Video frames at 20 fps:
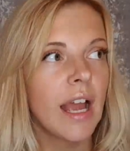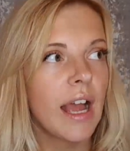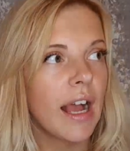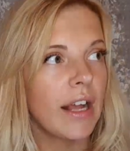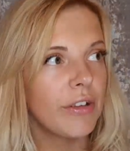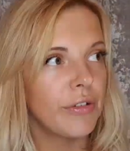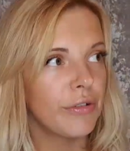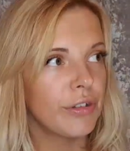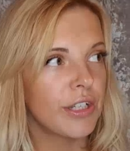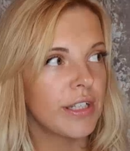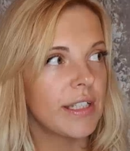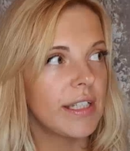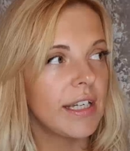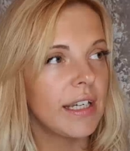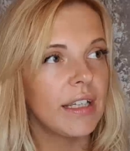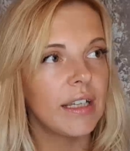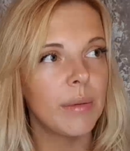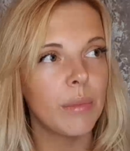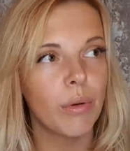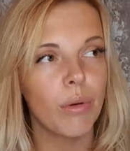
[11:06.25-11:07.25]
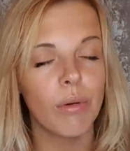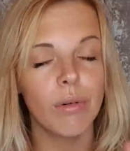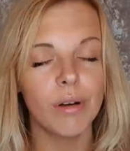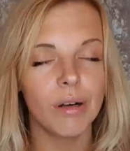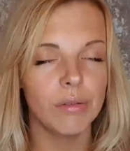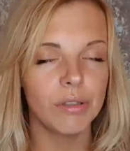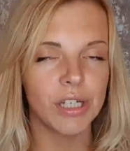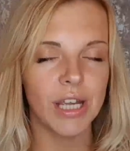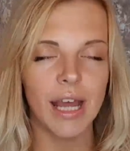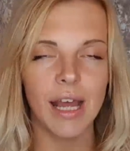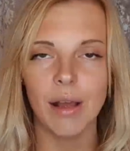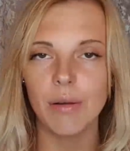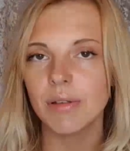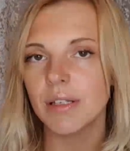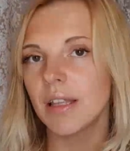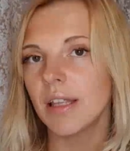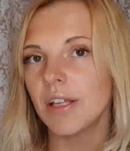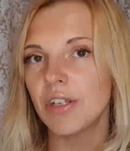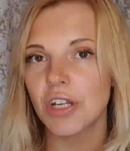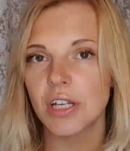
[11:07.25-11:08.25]
And you're just seeing them going around your house
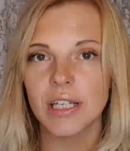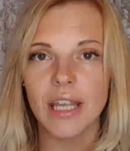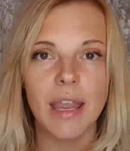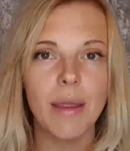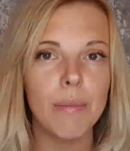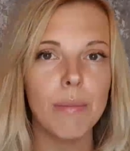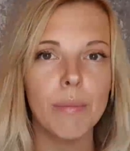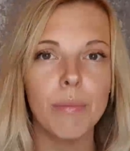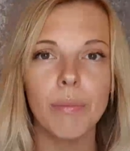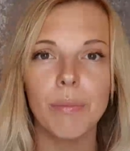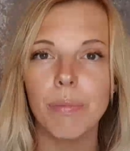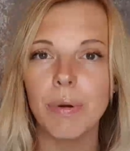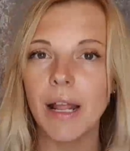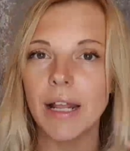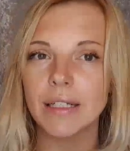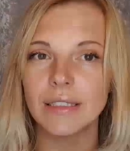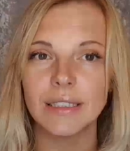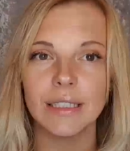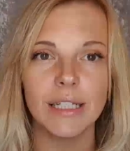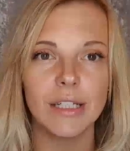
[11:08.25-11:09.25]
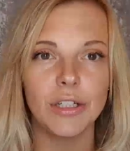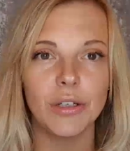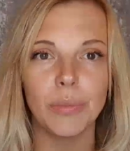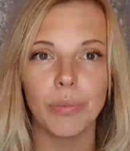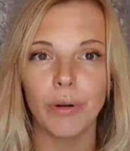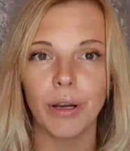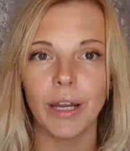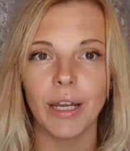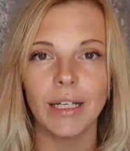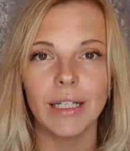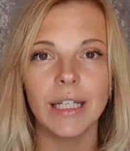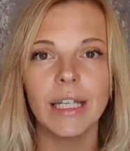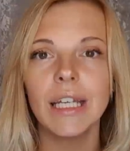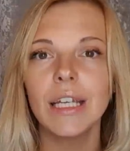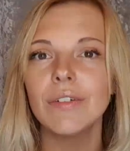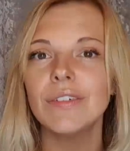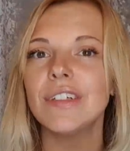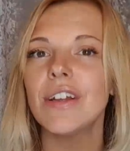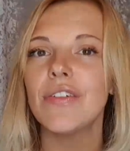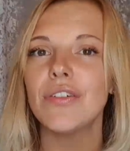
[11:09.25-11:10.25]
and they're just implanted in your brain,
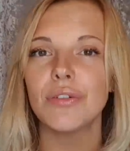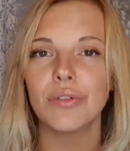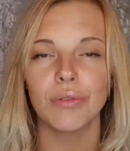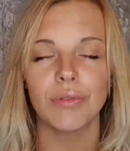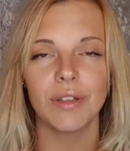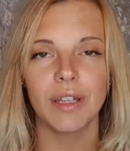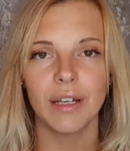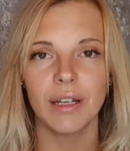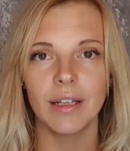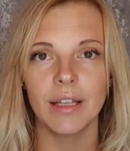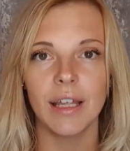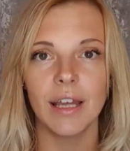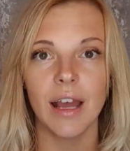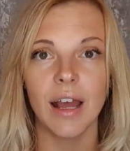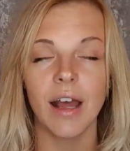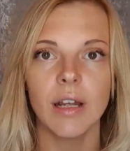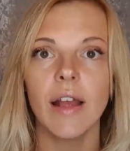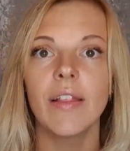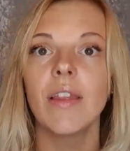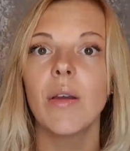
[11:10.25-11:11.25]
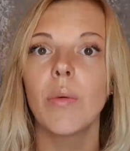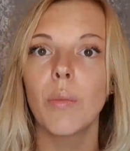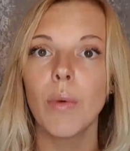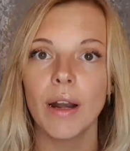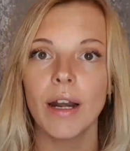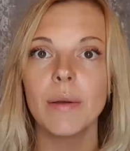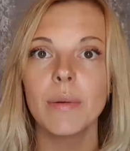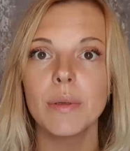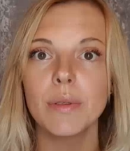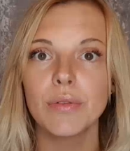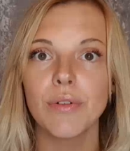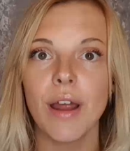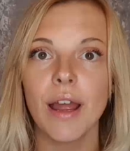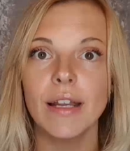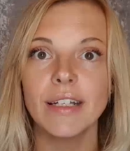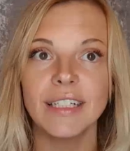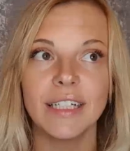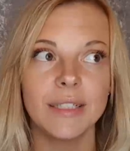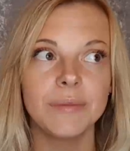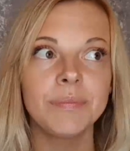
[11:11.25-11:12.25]
even if you don't think they are. And then when I was
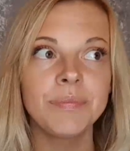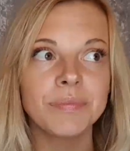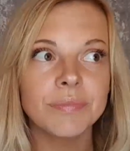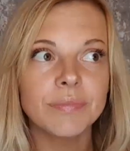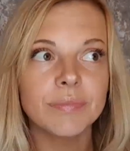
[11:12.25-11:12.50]
ready